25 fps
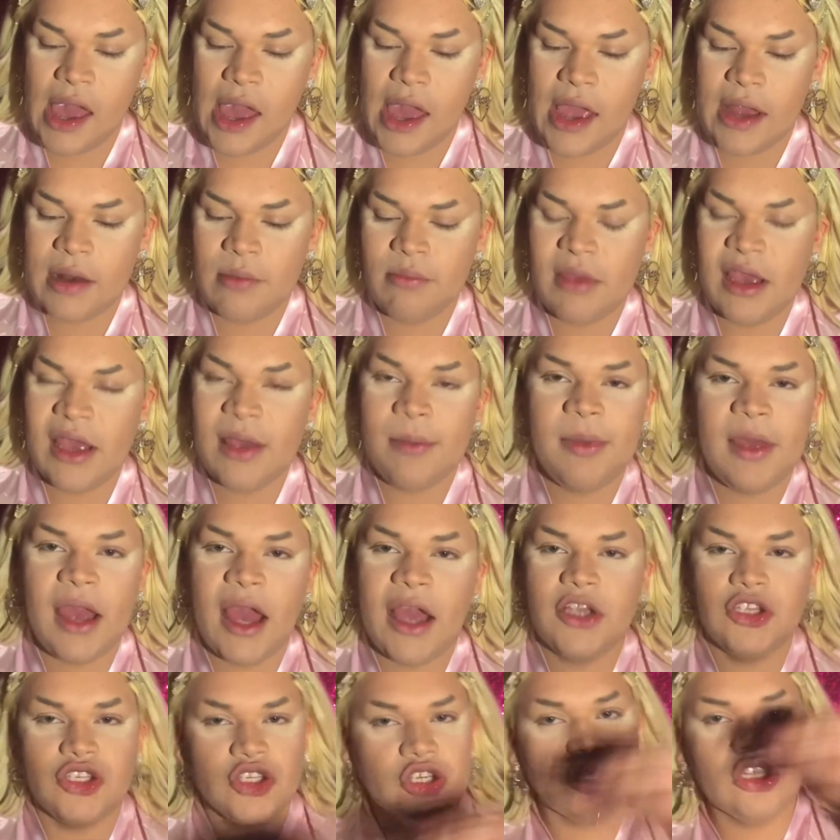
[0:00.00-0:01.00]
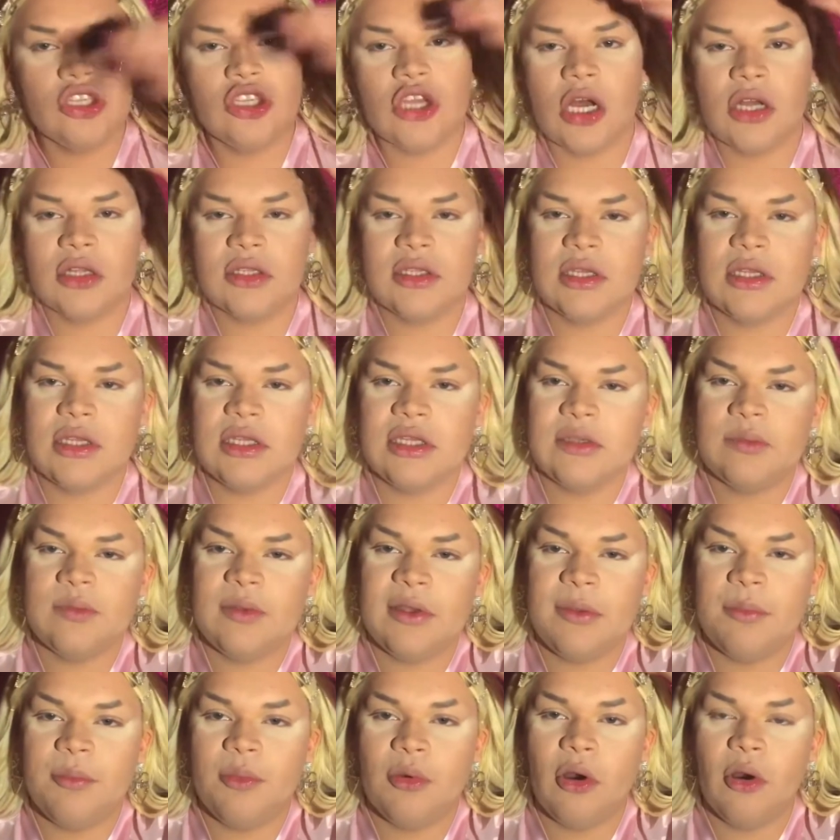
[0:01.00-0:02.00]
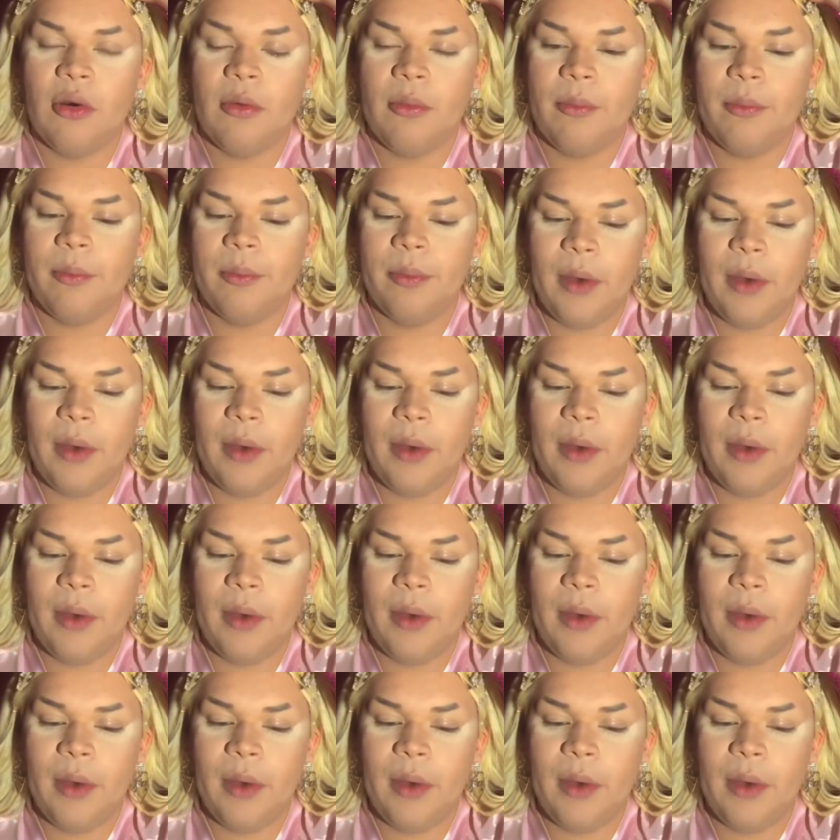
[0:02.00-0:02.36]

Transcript: and maybe I should talk to these people,